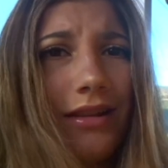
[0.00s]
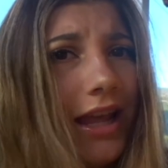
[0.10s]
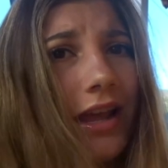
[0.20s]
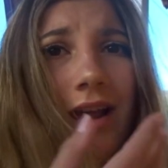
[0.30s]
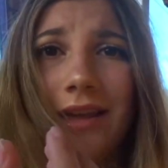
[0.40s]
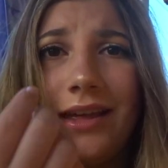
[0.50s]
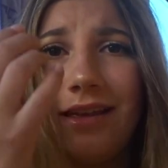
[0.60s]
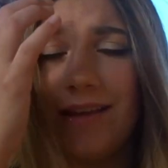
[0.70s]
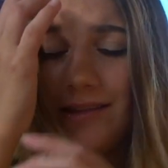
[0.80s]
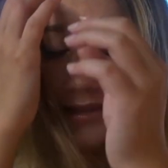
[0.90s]
like, I
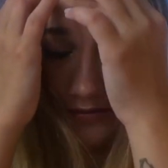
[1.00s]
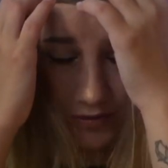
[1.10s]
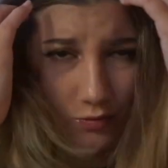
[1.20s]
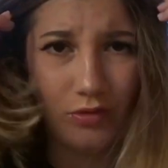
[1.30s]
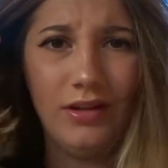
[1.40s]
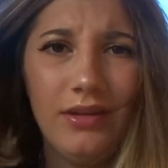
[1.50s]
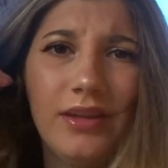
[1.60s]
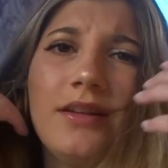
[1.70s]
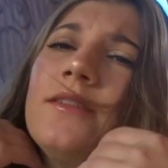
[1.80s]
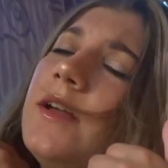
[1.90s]
guess, if you
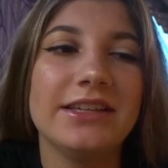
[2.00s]
want.